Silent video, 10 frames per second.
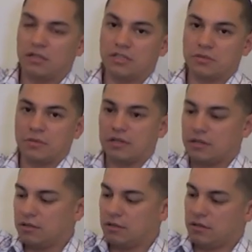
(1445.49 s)
this way.
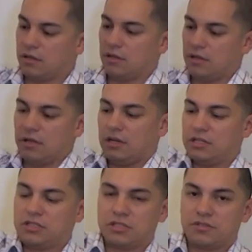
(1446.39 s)

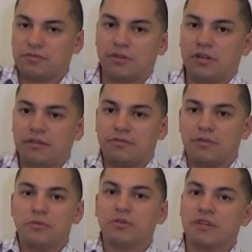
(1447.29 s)
It's just free
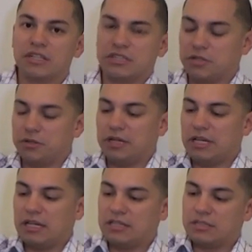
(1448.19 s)
free moving until you
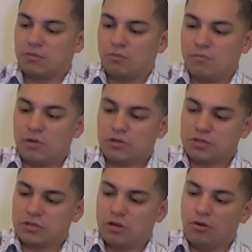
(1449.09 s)
hit its most
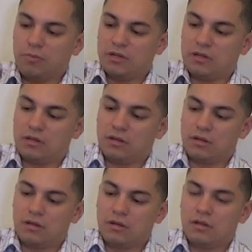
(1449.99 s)
open,
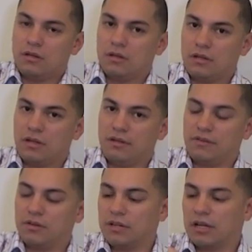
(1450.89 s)
if you
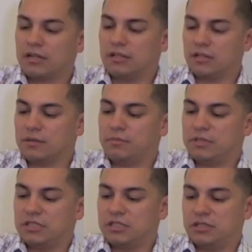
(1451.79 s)
heard that click,
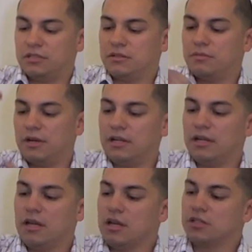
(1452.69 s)
position, right?
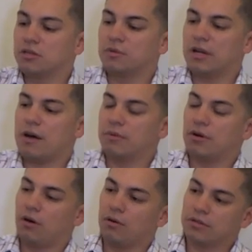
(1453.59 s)
So when I would
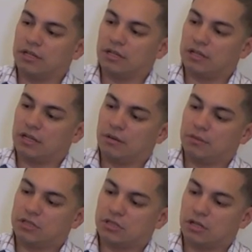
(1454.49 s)
hold it, it
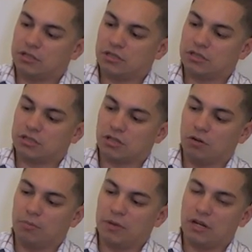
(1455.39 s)
would start to just
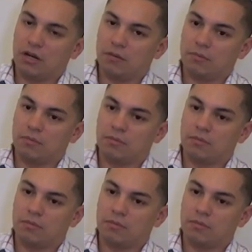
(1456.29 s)
open up